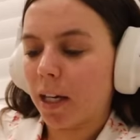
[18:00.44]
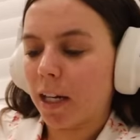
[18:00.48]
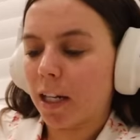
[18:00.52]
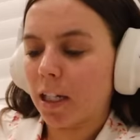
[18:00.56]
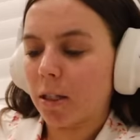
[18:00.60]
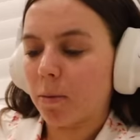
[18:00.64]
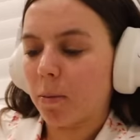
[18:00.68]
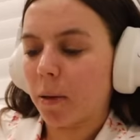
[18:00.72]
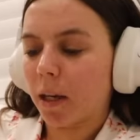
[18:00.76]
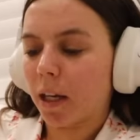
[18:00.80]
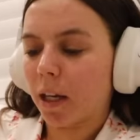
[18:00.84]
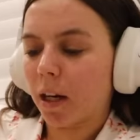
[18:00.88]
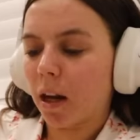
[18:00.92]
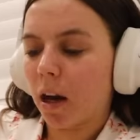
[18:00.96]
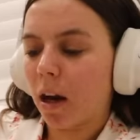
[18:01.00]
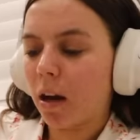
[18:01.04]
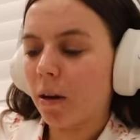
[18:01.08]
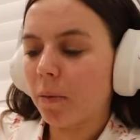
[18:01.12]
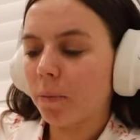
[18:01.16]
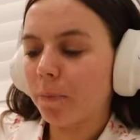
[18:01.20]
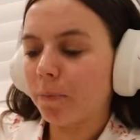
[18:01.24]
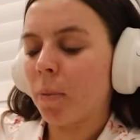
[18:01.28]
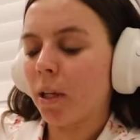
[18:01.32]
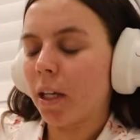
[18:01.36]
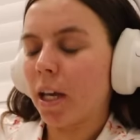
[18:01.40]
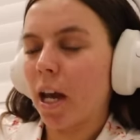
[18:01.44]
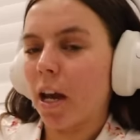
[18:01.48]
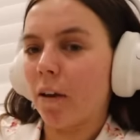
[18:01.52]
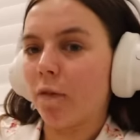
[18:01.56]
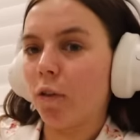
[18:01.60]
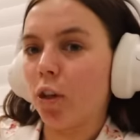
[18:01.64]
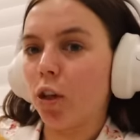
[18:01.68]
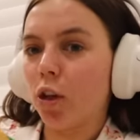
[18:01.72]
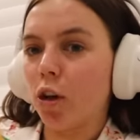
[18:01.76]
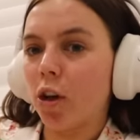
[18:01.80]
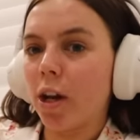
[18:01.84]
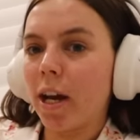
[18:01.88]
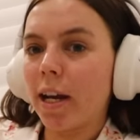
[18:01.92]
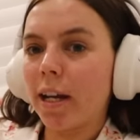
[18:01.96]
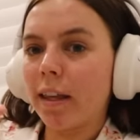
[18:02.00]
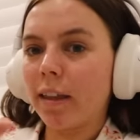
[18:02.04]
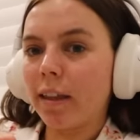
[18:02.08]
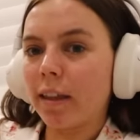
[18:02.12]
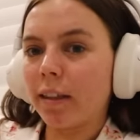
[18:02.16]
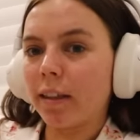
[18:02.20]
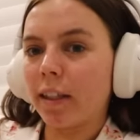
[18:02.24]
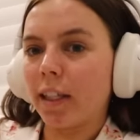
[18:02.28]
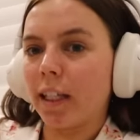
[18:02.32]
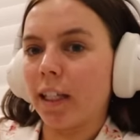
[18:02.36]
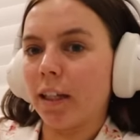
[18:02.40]
I need to pick it up. But yeah, if you know
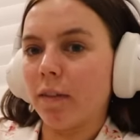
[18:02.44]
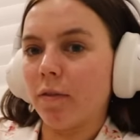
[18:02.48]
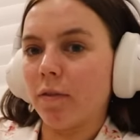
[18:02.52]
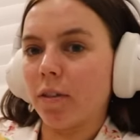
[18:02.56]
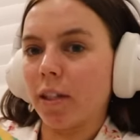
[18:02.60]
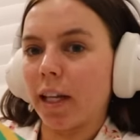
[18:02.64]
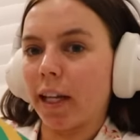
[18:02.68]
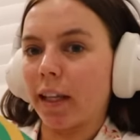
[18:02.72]
anything that gives